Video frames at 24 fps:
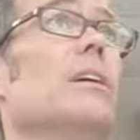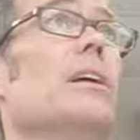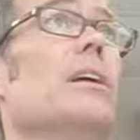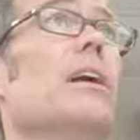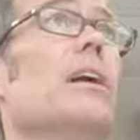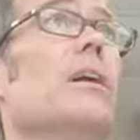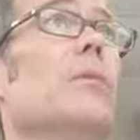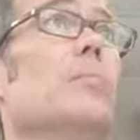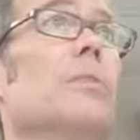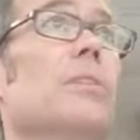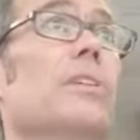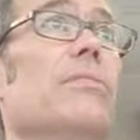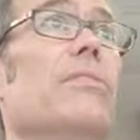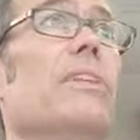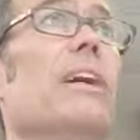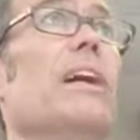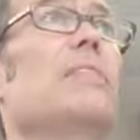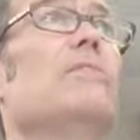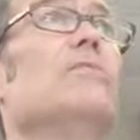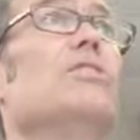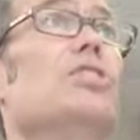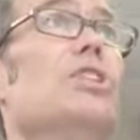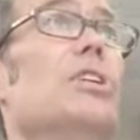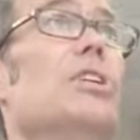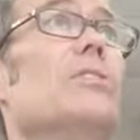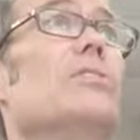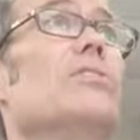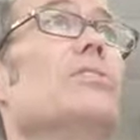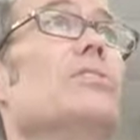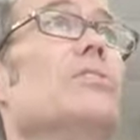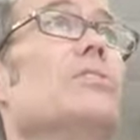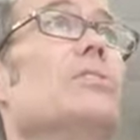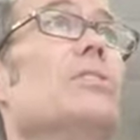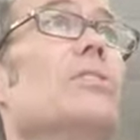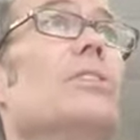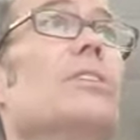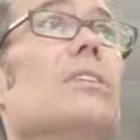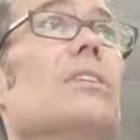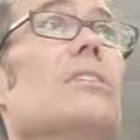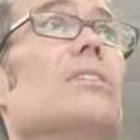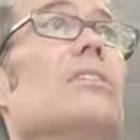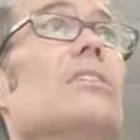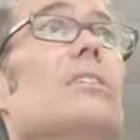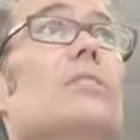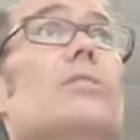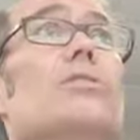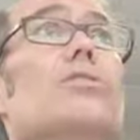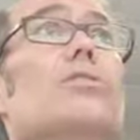But if I have Jesus and can
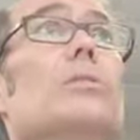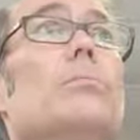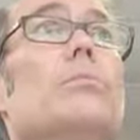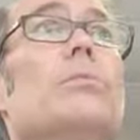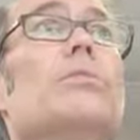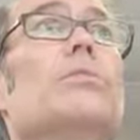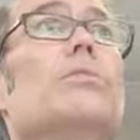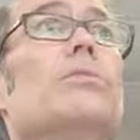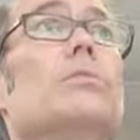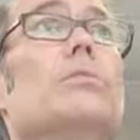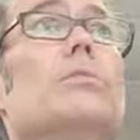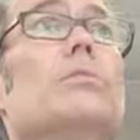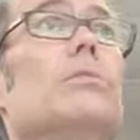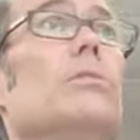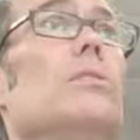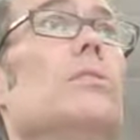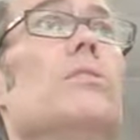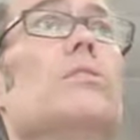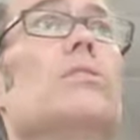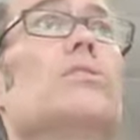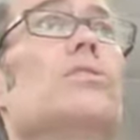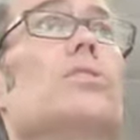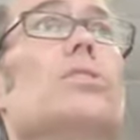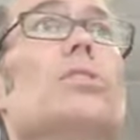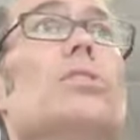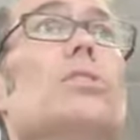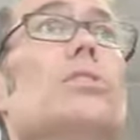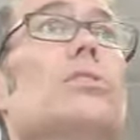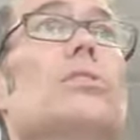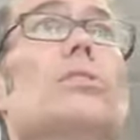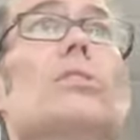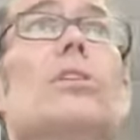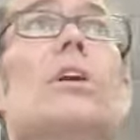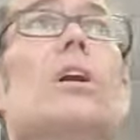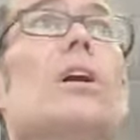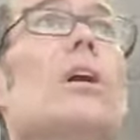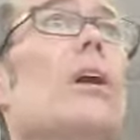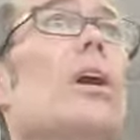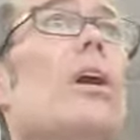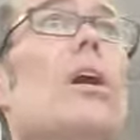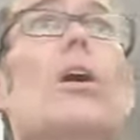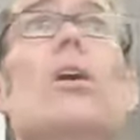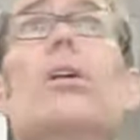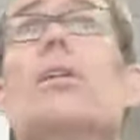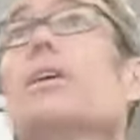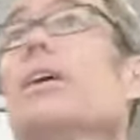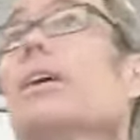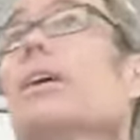contribute to his church,
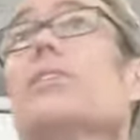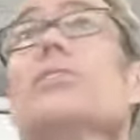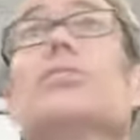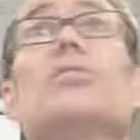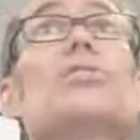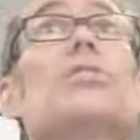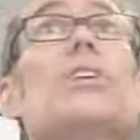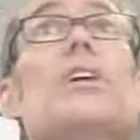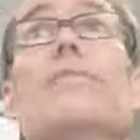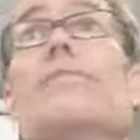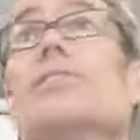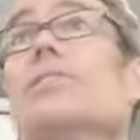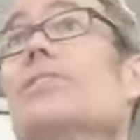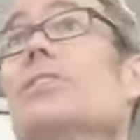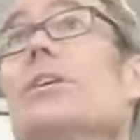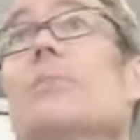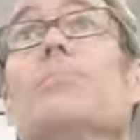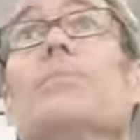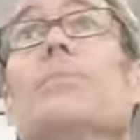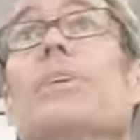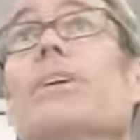all the other stuff is up